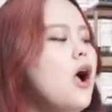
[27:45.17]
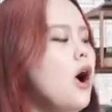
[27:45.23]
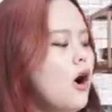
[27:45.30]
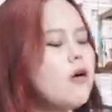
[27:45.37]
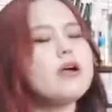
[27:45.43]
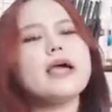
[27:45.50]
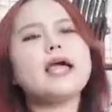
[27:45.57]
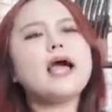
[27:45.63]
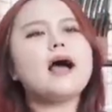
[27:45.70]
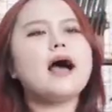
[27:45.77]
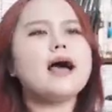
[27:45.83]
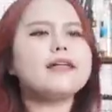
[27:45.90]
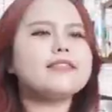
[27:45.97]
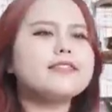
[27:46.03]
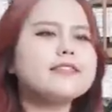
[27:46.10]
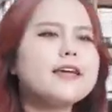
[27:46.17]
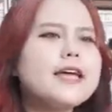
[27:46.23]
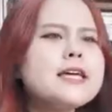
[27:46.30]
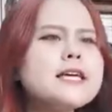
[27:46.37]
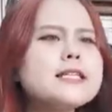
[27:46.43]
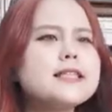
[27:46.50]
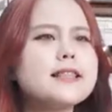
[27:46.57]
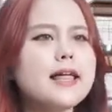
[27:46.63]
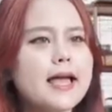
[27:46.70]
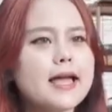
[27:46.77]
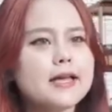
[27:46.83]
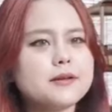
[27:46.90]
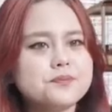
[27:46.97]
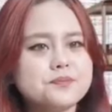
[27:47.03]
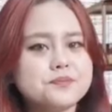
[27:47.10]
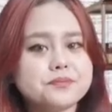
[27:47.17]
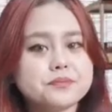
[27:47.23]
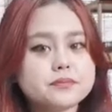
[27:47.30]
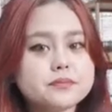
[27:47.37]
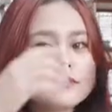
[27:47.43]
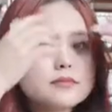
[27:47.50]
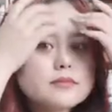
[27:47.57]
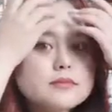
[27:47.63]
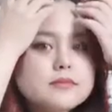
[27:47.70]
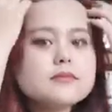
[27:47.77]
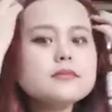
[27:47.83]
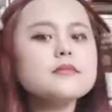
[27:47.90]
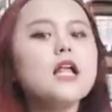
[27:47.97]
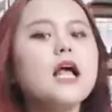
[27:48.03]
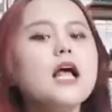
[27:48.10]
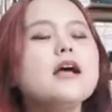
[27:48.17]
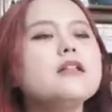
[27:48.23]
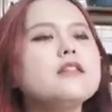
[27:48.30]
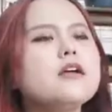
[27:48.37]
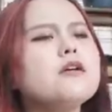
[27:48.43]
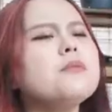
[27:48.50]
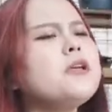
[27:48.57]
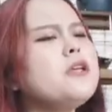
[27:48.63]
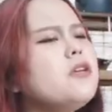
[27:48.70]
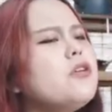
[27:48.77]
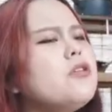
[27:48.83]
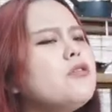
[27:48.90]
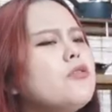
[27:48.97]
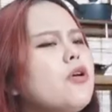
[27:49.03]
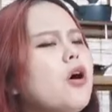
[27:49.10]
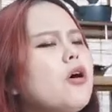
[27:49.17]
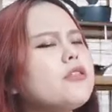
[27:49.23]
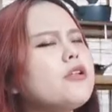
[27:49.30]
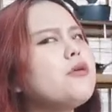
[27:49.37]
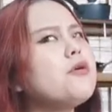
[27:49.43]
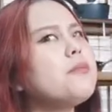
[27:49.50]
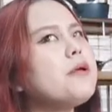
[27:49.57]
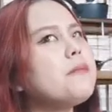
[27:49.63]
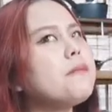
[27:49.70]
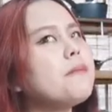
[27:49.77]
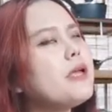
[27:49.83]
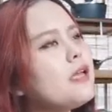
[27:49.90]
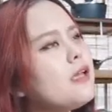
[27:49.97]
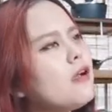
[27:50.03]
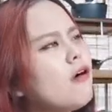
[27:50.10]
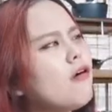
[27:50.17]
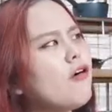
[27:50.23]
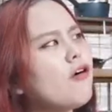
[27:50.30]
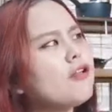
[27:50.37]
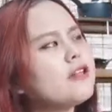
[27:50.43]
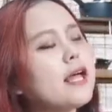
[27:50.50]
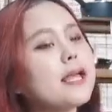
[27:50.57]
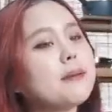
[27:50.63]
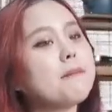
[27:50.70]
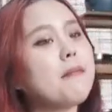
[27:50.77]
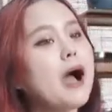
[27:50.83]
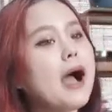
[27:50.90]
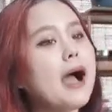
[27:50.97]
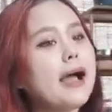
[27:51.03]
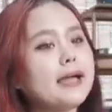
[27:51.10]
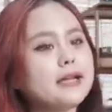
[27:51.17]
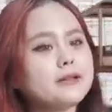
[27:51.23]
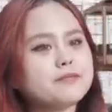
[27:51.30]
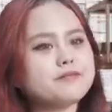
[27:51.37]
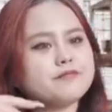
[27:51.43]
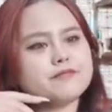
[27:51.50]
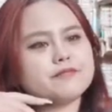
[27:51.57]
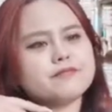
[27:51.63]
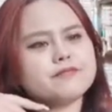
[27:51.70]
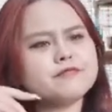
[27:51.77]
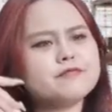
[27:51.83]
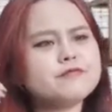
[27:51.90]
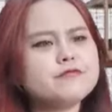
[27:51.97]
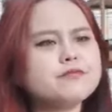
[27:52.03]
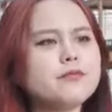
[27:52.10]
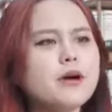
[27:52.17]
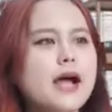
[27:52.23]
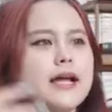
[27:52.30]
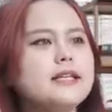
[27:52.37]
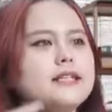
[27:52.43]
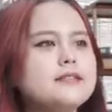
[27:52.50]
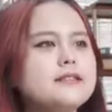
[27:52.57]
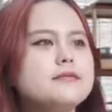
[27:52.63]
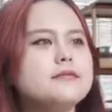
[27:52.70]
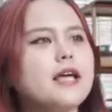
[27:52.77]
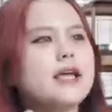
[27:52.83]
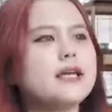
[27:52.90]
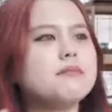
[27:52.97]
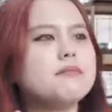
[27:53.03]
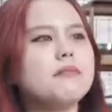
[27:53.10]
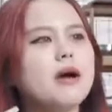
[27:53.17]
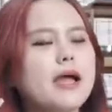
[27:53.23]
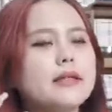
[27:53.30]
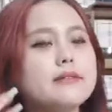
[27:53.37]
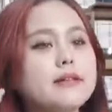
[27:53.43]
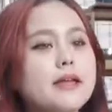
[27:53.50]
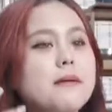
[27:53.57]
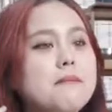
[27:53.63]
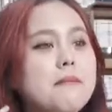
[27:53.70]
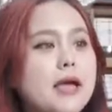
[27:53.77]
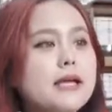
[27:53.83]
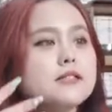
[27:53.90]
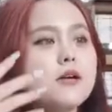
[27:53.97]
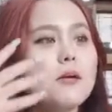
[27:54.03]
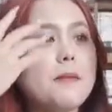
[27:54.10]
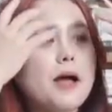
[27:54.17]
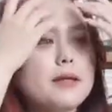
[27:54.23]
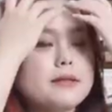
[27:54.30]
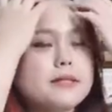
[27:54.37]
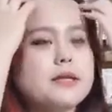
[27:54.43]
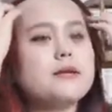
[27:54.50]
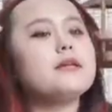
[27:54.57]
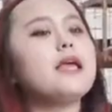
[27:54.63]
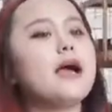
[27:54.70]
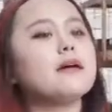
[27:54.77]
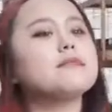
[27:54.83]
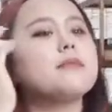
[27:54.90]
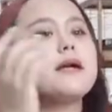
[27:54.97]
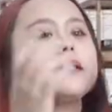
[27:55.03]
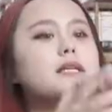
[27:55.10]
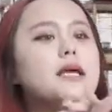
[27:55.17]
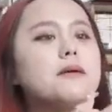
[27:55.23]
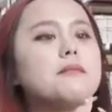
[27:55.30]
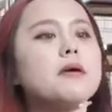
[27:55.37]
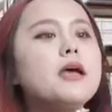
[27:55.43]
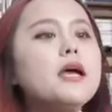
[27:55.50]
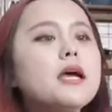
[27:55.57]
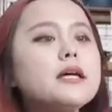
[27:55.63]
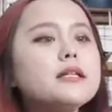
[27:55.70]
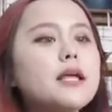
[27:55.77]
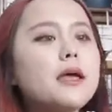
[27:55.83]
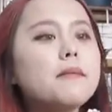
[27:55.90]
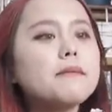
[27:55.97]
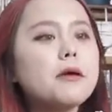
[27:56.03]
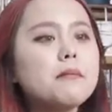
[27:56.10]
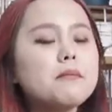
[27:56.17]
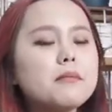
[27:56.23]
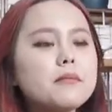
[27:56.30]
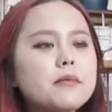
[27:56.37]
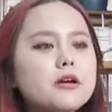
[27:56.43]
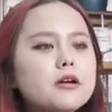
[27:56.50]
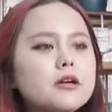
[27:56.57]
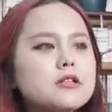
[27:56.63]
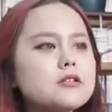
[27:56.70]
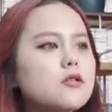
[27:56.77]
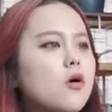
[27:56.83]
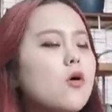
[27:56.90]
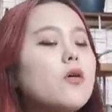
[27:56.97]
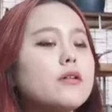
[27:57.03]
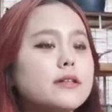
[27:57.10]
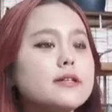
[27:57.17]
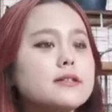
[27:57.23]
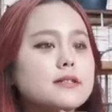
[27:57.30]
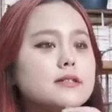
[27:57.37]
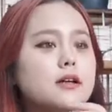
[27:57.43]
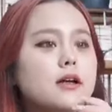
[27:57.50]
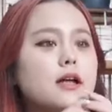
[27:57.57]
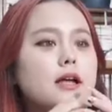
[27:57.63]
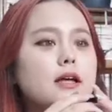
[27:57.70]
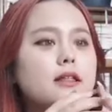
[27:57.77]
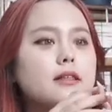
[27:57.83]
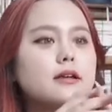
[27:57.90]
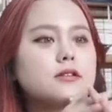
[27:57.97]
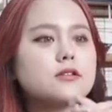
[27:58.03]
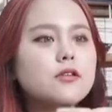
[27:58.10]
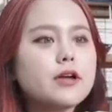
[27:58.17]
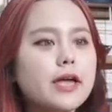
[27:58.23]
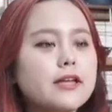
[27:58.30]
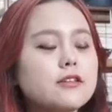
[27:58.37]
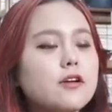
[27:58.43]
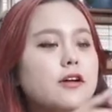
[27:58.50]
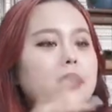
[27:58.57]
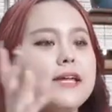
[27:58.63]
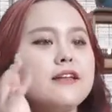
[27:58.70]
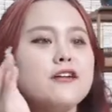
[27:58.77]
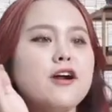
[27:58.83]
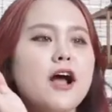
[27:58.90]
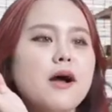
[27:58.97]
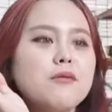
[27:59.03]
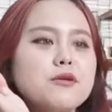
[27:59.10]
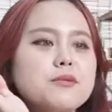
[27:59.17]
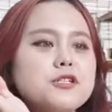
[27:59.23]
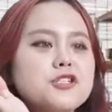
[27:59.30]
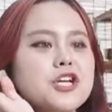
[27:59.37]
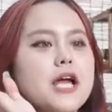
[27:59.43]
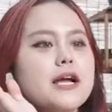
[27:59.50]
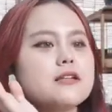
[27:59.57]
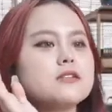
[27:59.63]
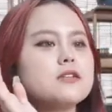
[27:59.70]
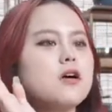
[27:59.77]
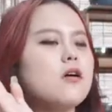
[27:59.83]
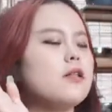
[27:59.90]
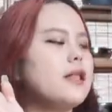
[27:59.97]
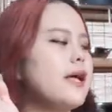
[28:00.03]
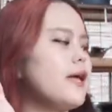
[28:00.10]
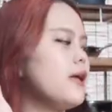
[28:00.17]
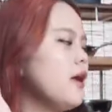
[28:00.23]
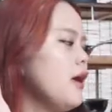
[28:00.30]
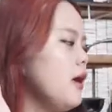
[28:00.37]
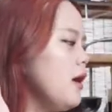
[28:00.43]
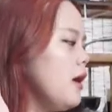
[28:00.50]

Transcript: Okay, I think like there'll be you or there'll be me or like my my like my teammates or my yeah my team team members all this that's okay so later on will be checked so like